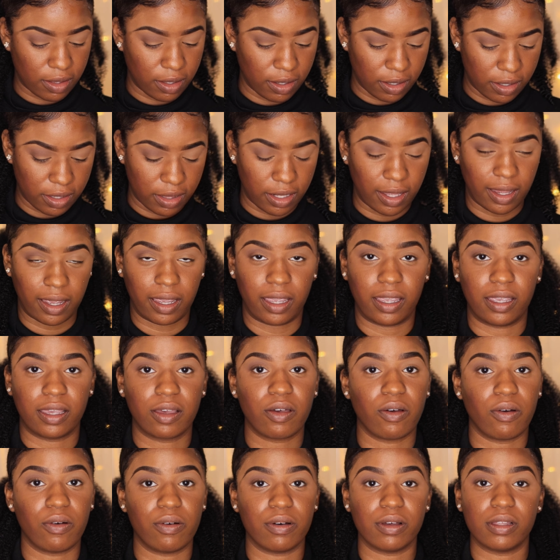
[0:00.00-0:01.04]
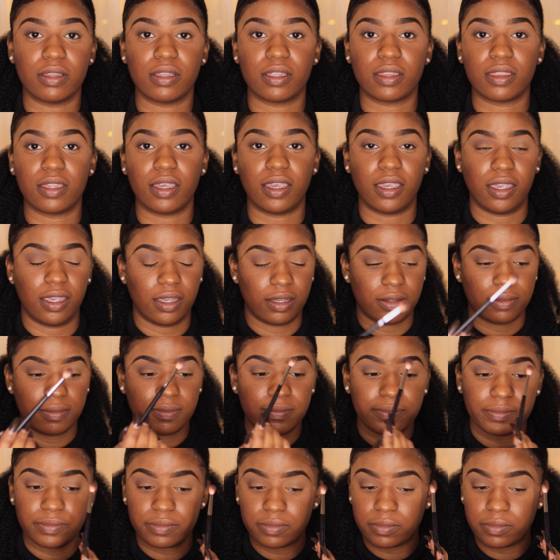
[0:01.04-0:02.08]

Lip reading: look like on the thing.